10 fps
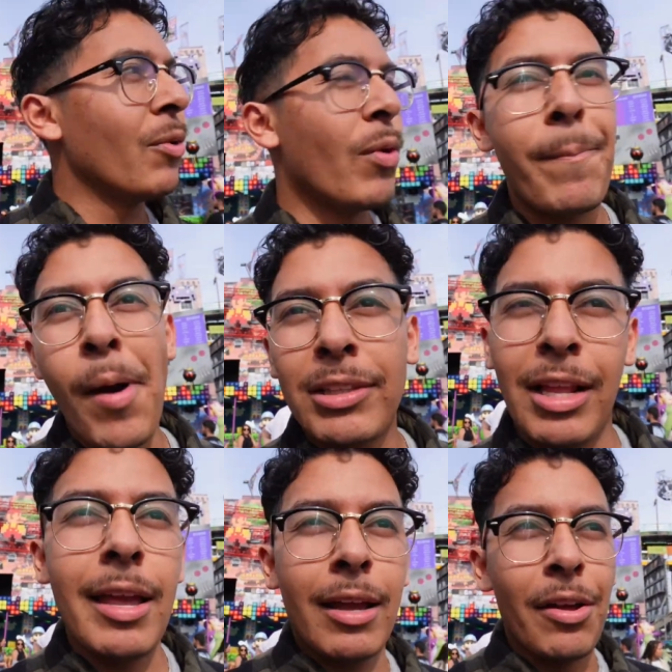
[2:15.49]
We parked
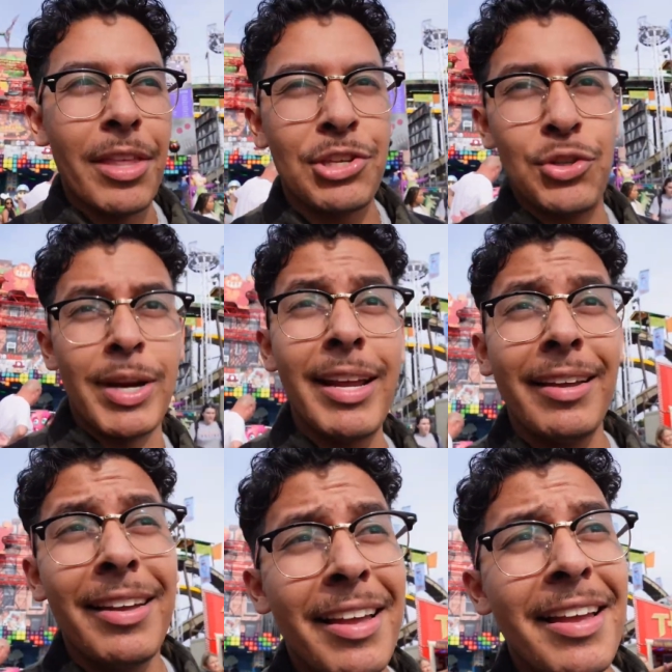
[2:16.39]
like on the street,
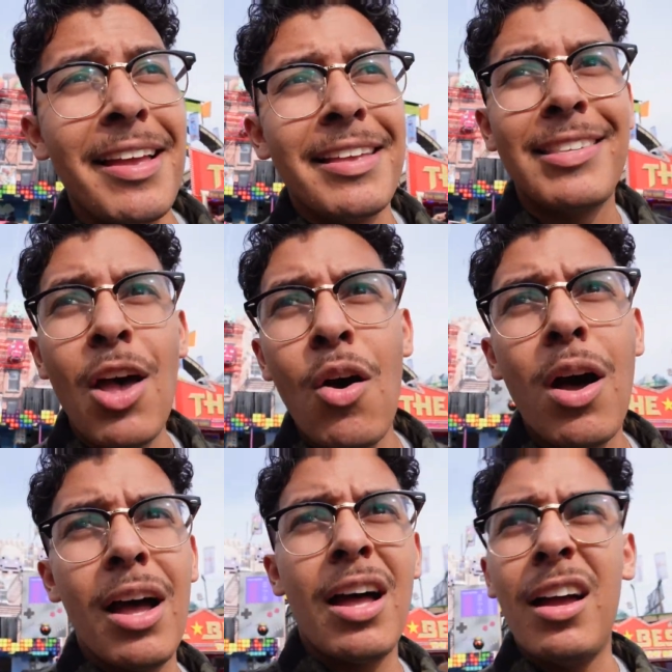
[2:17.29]
so
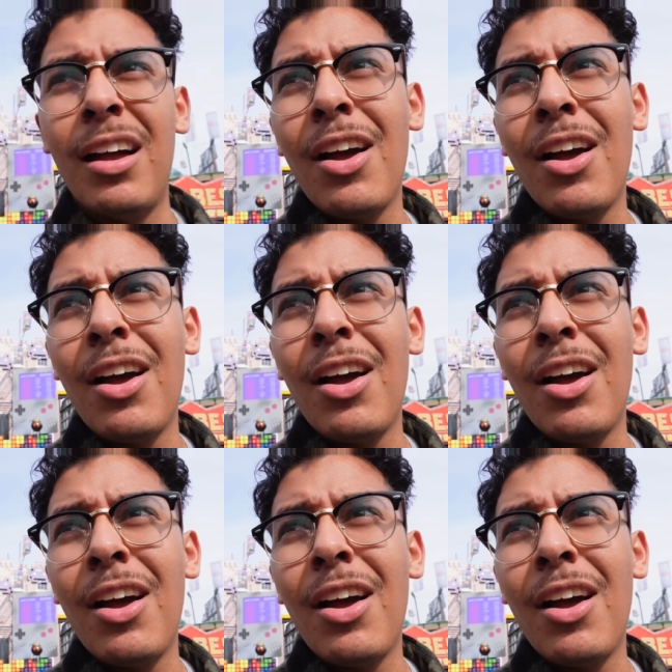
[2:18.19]
uh,